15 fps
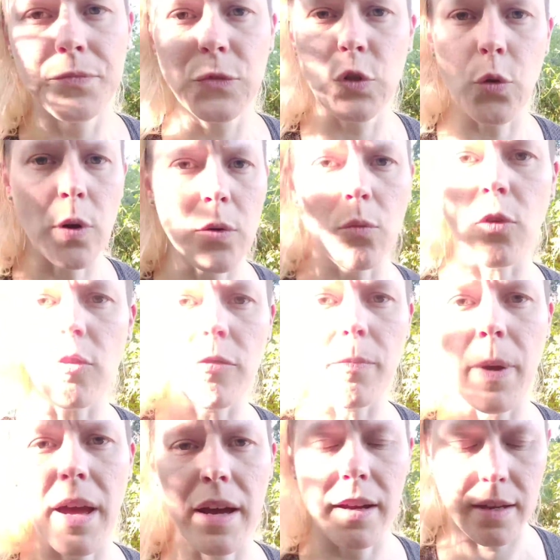Join
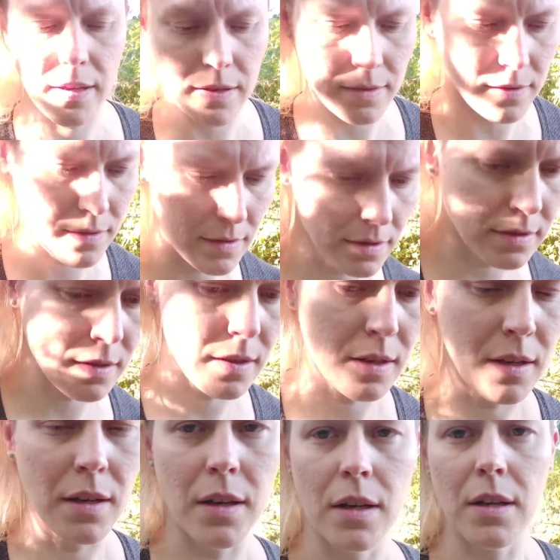Wolf-PAC,
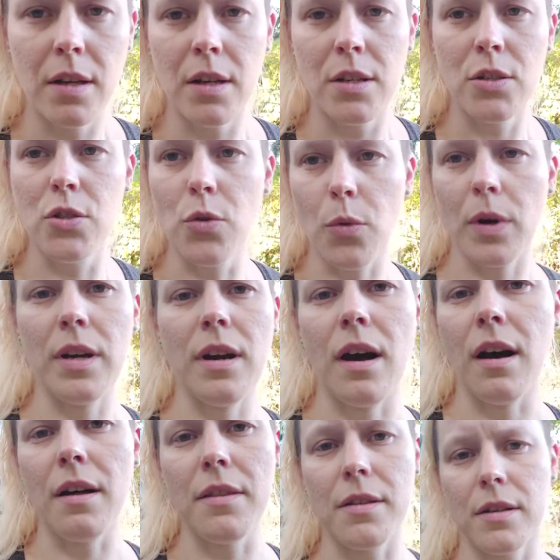join
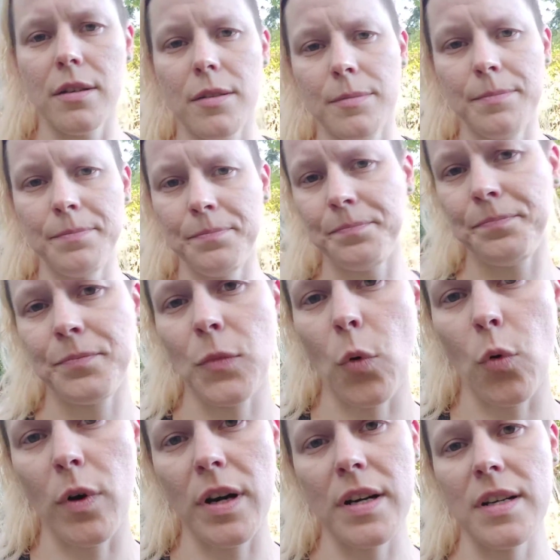other
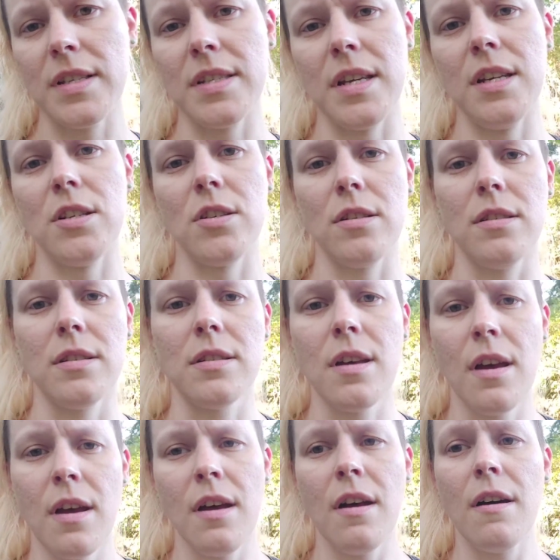organizations
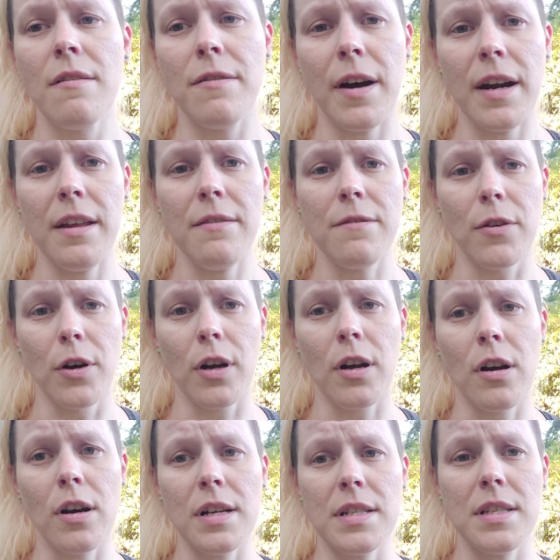fighting for a
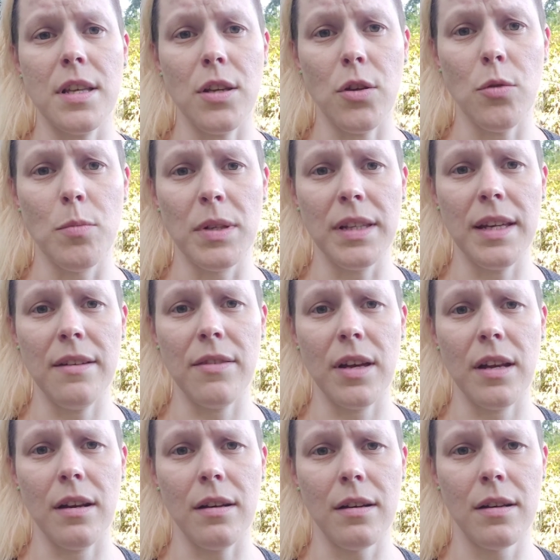cause that you believe
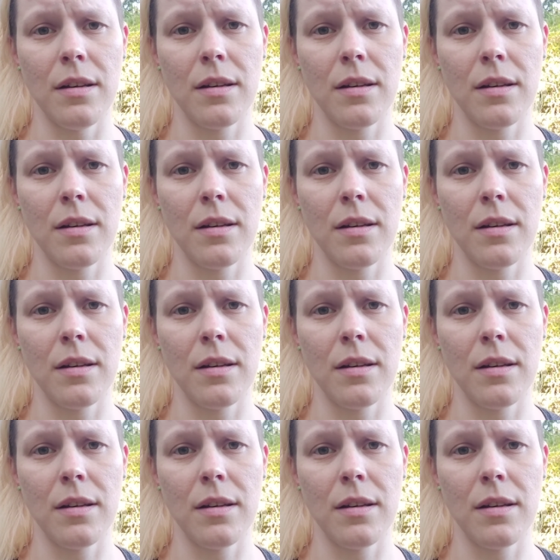in.